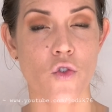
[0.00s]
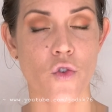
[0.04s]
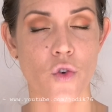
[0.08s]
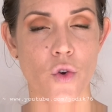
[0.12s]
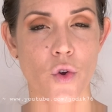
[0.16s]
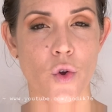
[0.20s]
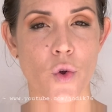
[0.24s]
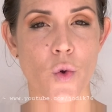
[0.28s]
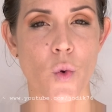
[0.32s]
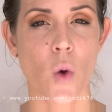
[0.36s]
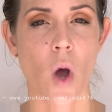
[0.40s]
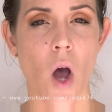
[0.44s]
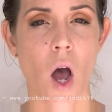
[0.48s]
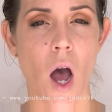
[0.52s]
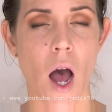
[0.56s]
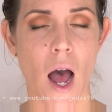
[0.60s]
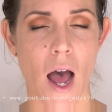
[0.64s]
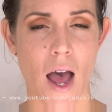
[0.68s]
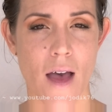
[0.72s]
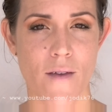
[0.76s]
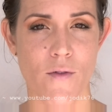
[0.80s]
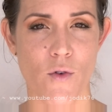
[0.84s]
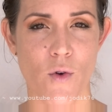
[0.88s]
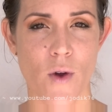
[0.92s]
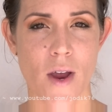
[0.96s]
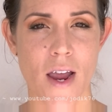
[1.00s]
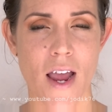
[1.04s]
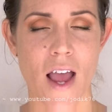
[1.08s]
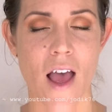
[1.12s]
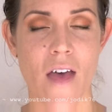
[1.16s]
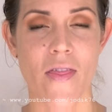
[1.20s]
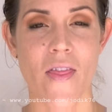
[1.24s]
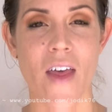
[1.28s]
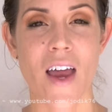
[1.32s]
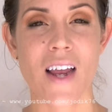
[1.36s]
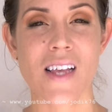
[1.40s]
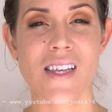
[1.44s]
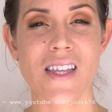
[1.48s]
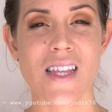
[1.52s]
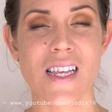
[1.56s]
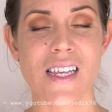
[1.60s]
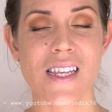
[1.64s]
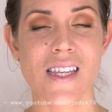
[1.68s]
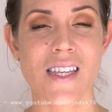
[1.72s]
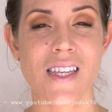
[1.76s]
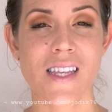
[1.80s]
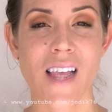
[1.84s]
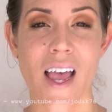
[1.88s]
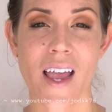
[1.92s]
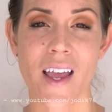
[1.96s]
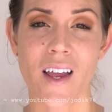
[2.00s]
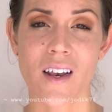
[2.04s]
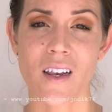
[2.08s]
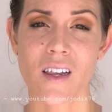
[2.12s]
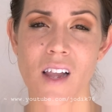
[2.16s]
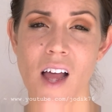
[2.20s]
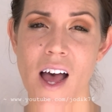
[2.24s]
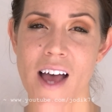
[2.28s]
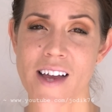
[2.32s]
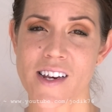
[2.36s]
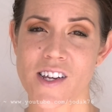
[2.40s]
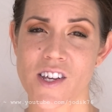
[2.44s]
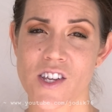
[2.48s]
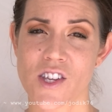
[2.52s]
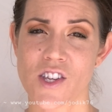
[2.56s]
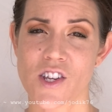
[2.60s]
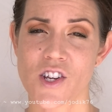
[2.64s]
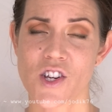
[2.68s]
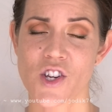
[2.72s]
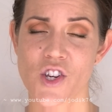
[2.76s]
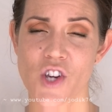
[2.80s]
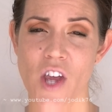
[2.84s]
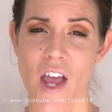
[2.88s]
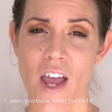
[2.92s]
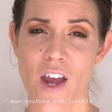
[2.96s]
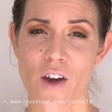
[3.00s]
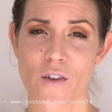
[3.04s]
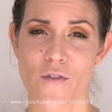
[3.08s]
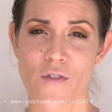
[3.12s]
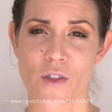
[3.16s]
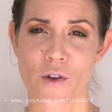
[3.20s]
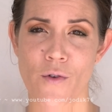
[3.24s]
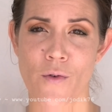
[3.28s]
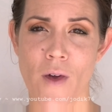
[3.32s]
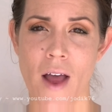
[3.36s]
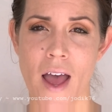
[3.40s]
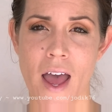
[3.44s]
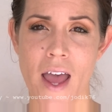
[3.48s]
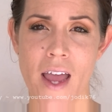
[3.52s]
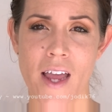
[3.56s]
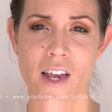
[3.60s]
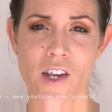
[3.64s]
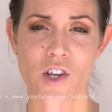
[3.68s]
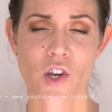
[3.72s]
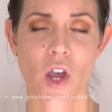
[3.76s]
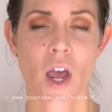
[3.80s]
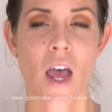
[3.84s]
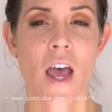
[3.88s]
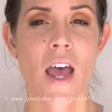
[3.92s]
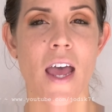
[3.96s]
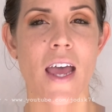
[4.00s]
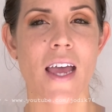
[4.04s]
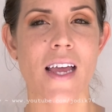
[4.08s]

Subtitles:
True Ivory, and that is the 2nd lightest shade of the range.